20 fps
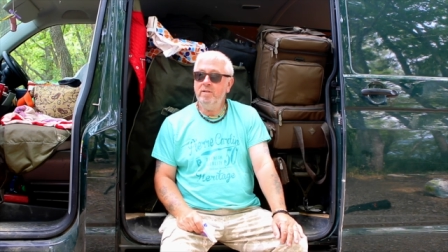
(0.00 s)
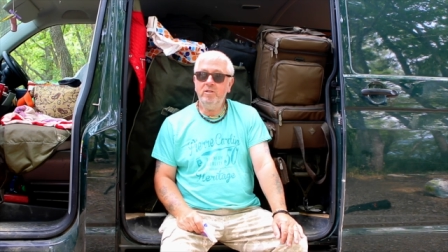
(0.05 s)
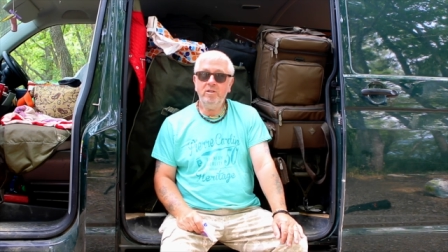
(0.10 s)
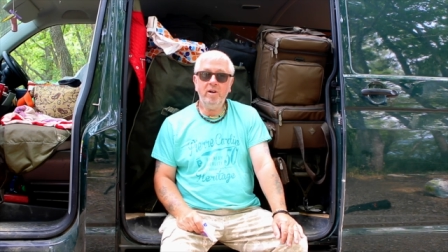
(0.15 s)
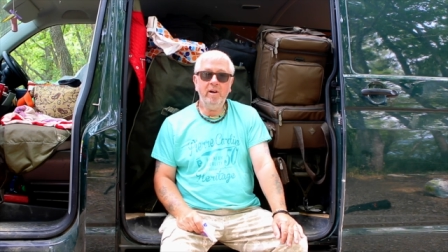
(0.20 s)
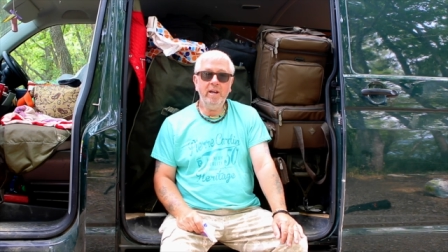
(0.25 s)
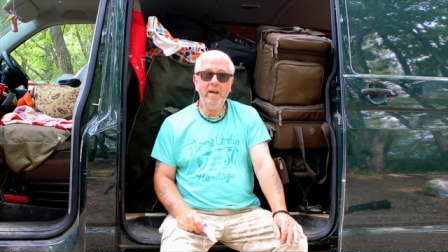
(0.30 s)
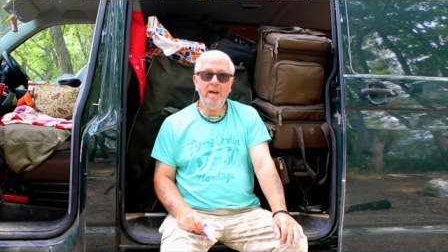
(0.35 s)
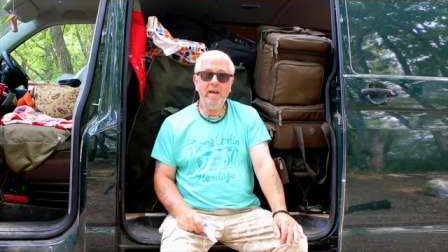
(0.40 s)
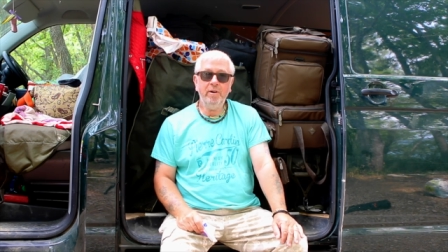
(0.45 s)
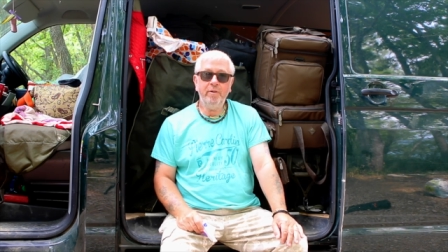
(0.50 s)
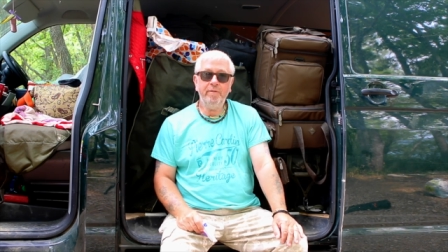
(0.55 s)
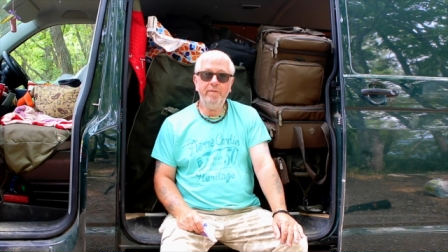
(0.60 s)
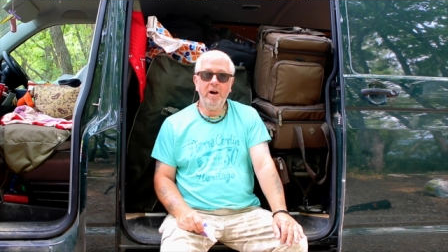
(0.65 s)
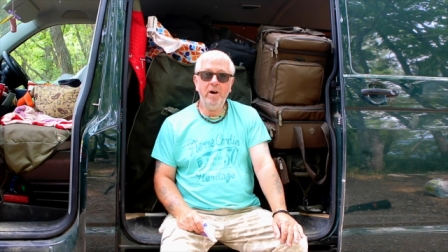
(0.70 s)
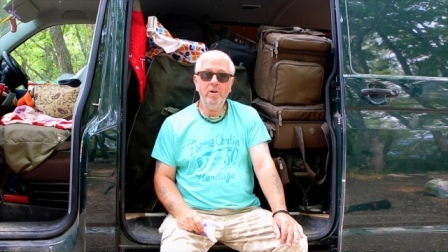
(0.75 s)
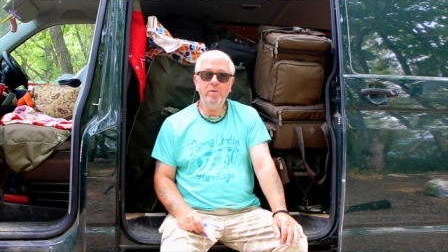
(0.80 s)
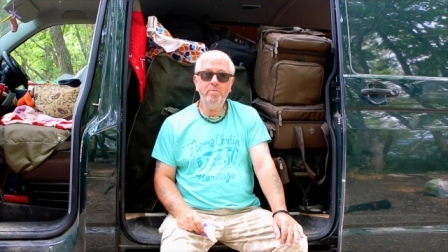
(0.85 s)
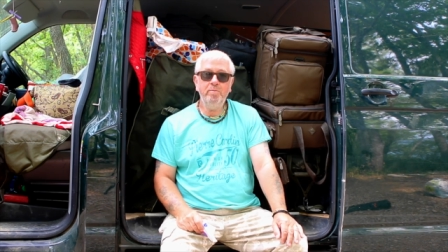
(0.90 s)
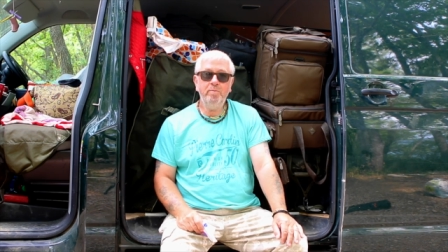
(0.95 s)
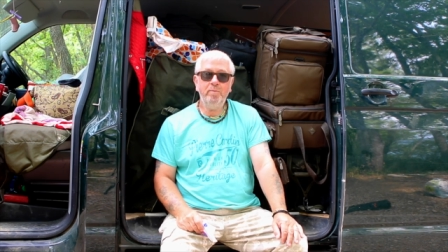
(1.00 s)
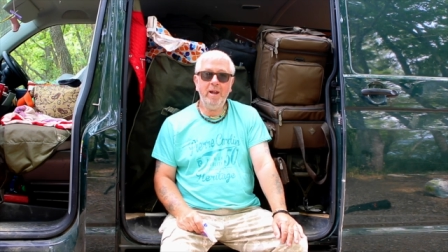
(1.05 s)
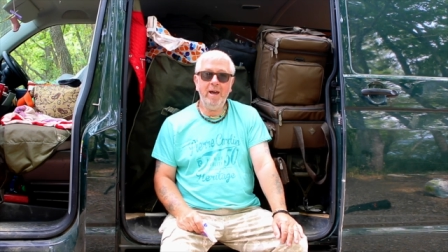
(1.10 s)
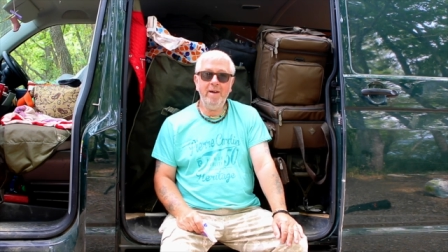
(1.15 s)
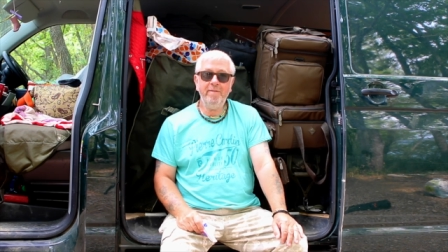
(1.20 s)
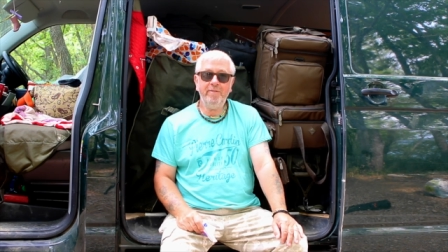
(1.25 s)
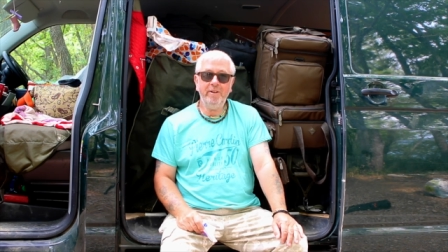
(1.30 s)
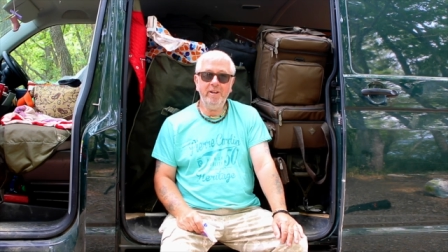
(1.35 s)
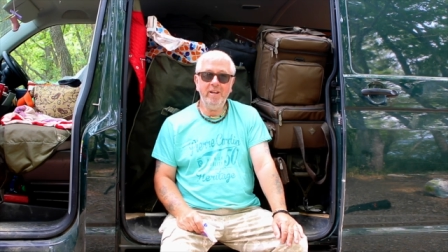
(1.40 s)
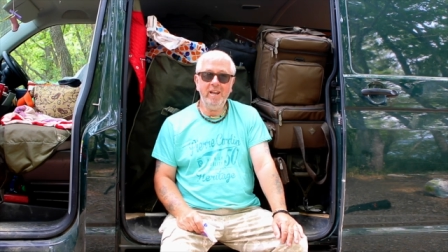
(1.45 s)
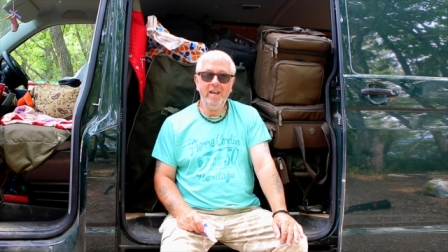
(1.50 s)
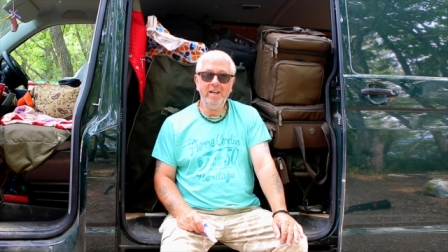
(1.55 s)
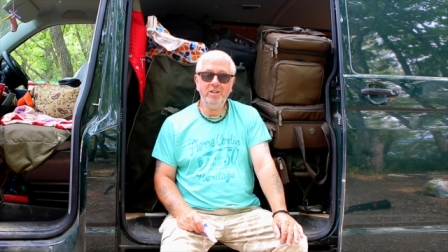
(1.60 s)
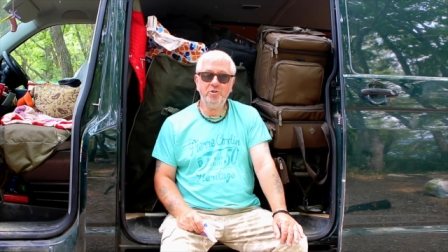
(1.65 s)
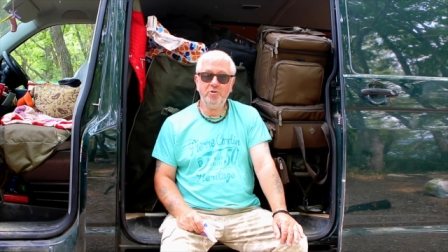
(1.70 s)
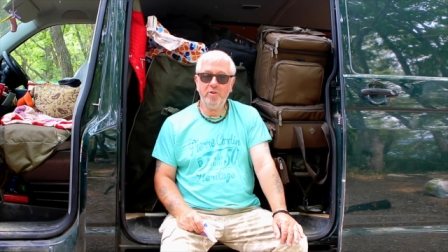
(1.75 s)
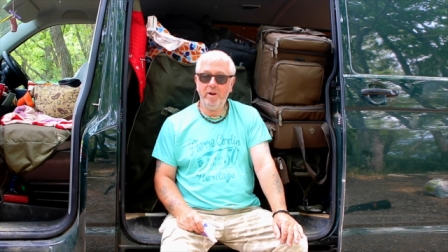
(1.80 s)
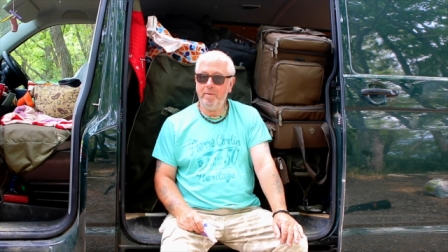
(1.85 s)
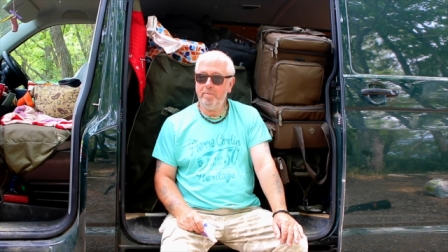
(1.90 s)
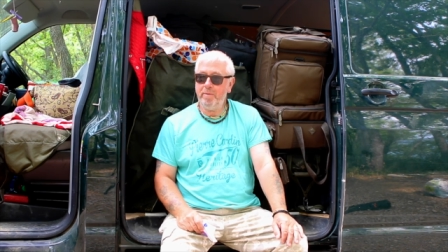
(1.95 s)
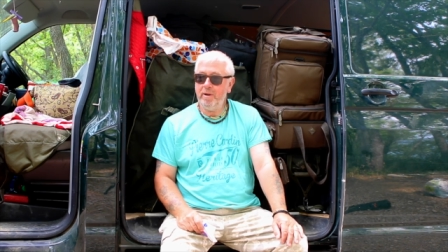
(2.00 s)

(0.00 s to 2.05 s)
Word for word: time to head off home plan for the next trip